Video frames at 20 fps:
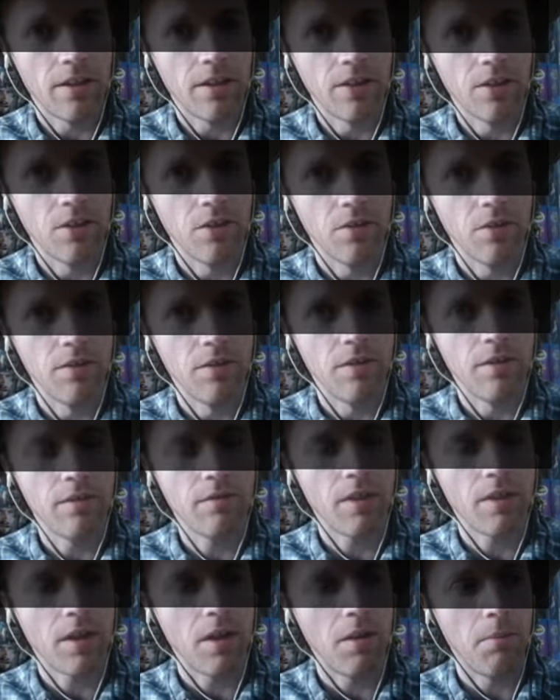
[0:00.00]
you know,
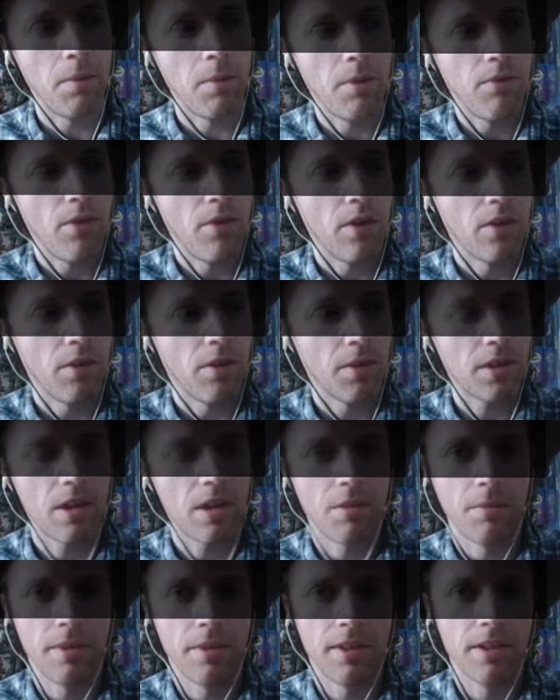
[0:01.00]
my father always
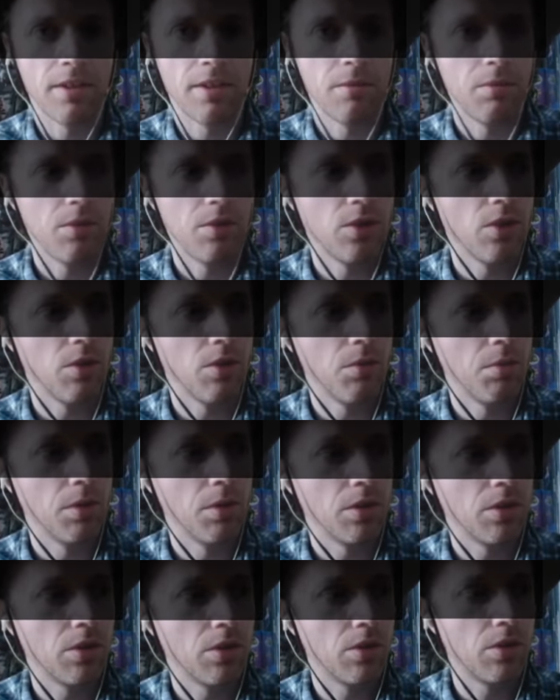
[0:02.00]
taught me that, you know, it
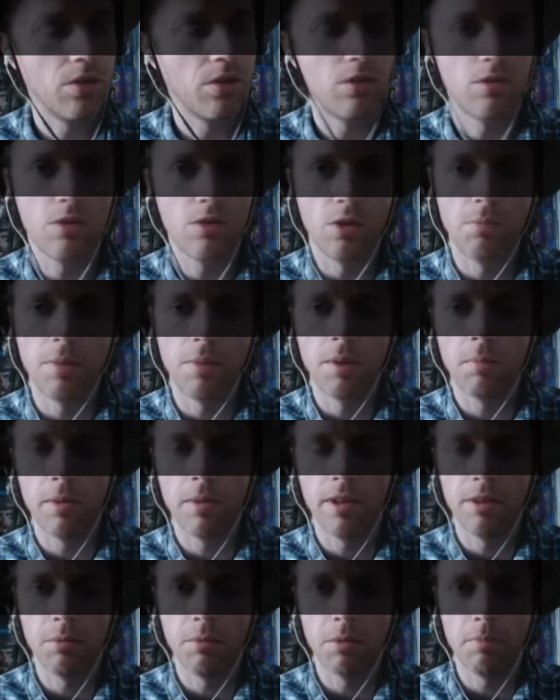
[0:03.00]
was good people
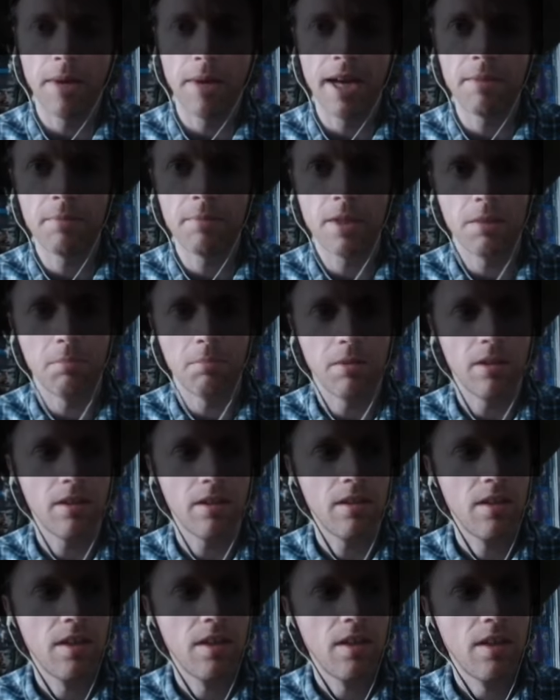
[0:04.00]
and there was bad people,
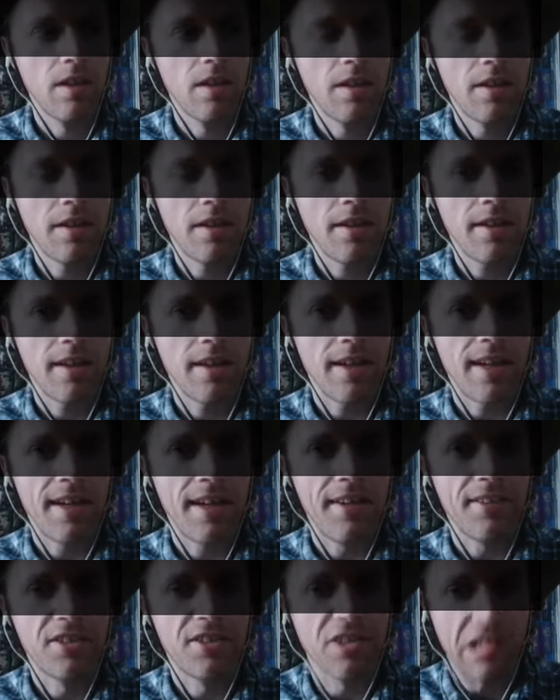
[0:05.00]

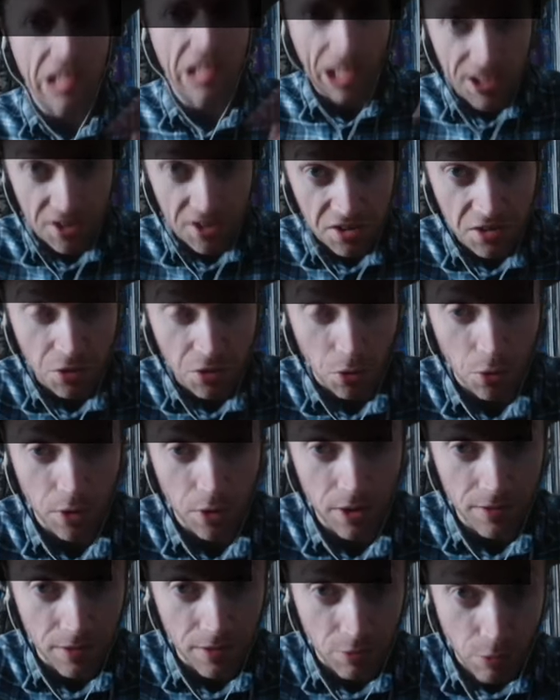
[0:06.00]
and just like the
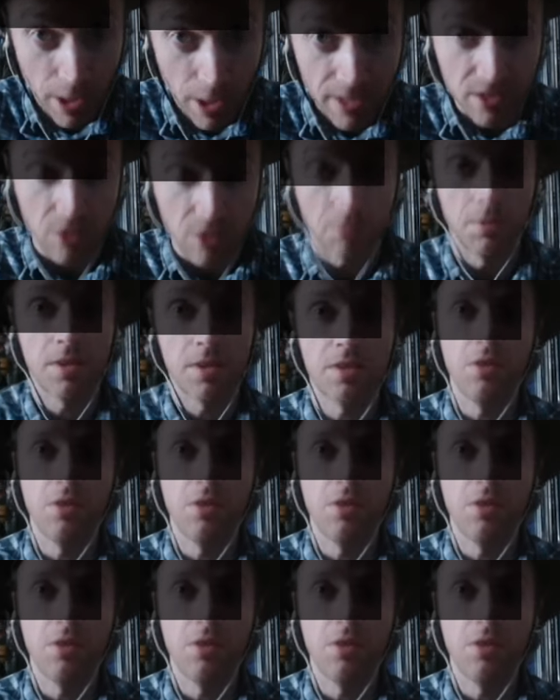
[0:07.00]
story of this western was